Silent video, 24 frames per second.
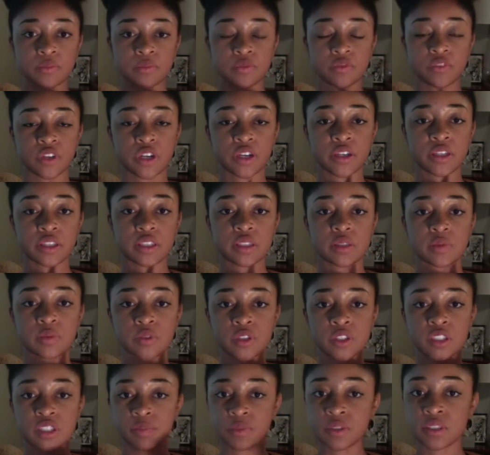very
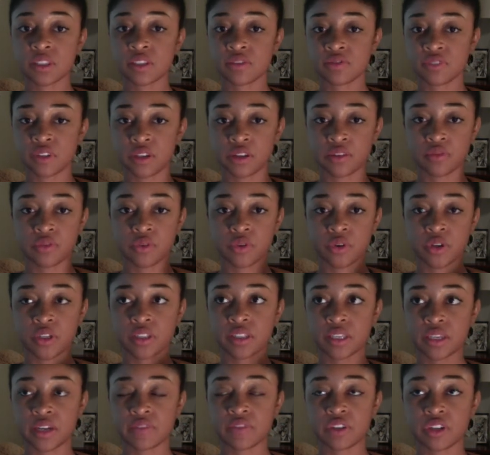specific, of course,
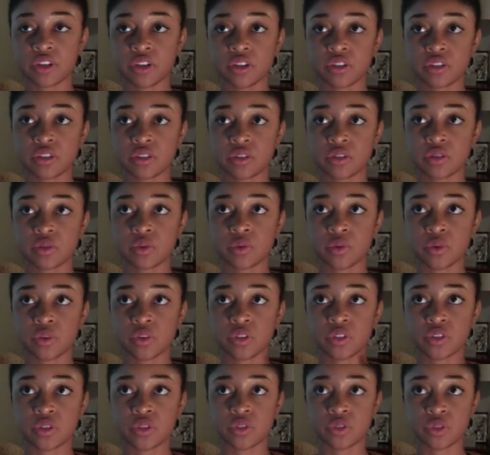like every nursing school.
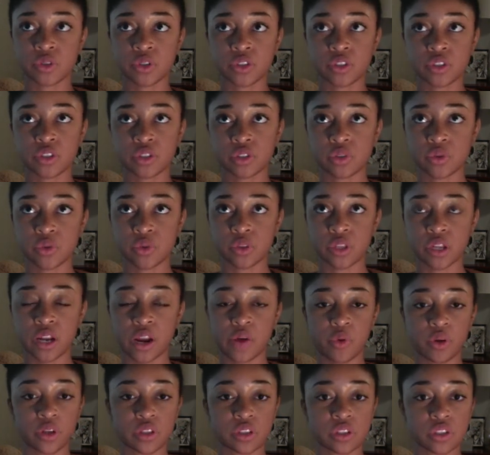The nursing school that I
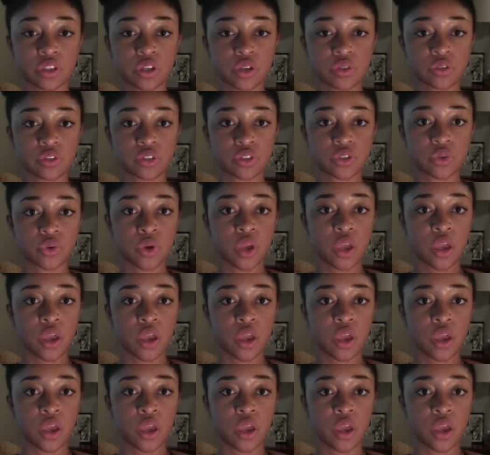wanted to go to,